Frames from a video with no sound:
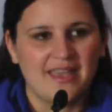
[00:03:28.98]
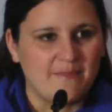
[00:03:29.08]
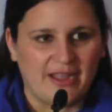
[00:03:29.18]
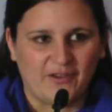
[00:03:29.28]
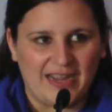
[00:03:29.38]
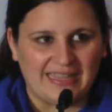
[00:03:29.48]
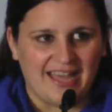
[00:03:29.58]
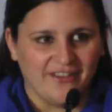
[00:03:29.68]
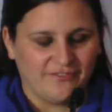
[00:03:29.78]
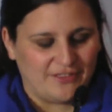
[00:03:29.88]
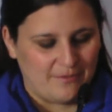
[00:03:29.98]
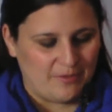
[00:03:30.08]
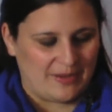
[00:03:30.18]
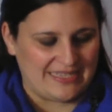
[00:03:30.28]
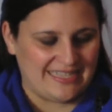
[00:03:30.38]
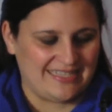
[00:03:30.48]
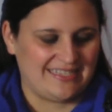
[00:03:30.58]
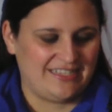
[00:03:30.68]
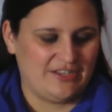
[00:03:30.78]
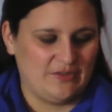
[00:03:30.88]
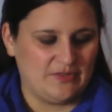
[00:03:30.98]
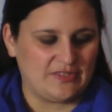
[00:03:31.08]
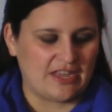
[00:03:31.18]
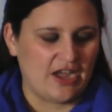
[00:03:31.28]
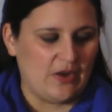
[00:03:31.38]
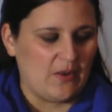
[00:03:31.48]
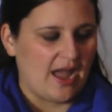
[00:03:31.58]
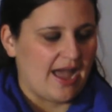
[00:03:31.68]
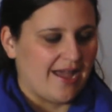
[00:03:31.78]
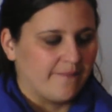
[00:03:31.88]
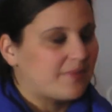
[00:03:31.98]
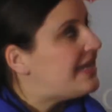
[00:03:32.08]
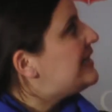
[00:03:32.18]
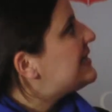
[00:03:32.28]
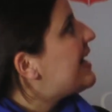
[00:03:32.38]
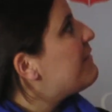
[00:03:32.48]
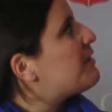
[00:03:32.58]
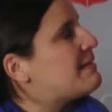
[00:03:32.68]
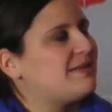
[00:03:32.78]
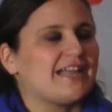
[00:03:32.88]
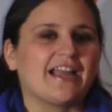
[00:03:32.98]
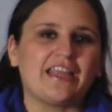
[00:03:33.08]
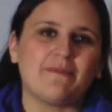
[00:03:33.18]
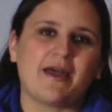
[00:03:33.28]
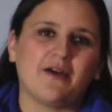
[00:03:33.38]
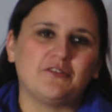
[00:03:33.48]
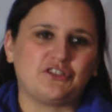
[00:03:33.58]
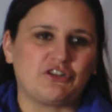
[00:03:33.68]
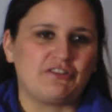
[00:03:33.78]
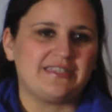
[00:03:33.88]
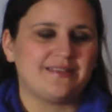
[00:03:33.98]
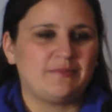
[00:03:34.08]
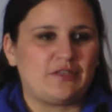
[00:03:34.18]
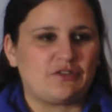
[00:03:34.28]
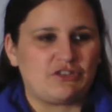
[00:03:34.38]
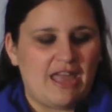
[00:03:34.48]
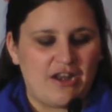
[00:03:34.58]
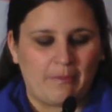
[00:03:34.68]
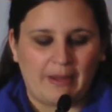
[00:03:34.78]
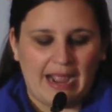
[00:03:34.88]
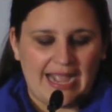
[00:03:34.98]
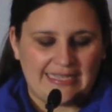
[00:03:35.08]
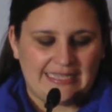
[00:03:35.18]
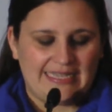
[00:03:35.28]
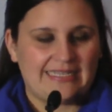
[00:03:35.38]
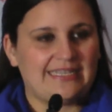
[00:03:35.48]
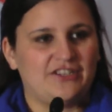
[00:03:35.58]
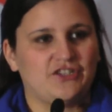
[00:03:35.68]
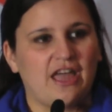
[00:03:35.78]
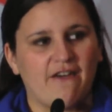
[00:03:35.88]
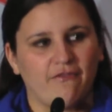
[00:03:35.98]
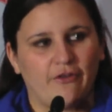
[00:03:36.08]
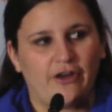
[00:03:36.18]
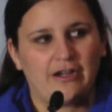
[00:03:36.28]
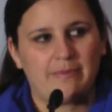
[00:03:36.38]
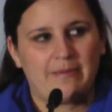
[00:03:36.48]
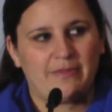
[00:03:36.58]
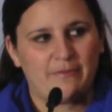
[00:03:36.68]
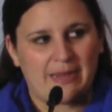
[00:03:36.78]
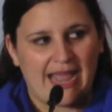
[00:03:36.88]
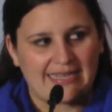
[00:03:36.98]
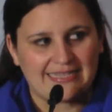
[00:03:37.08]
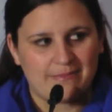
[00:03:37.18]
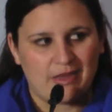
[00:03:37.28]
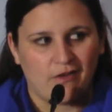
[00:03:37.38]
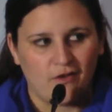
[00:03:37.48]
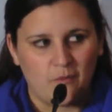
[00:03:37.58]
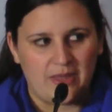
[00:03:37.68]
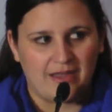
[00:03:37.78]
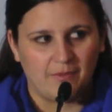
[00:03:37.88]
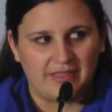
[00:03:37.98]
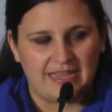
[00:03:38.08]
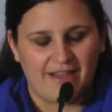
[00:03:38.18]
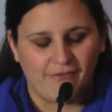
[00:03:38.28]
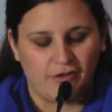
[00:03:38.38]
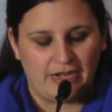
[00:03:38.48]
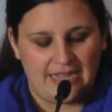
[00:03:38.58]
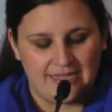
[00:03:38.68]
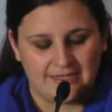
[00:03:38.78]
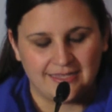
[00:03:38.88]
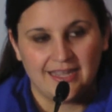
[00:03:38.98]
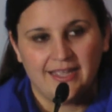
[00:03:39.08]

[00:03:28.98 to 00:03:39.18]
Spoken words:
my great love, Global Press Institute. So tonight we're going to be talking about journalism, social enterprise, and the essential F word. People have been asking me all week what the F word is.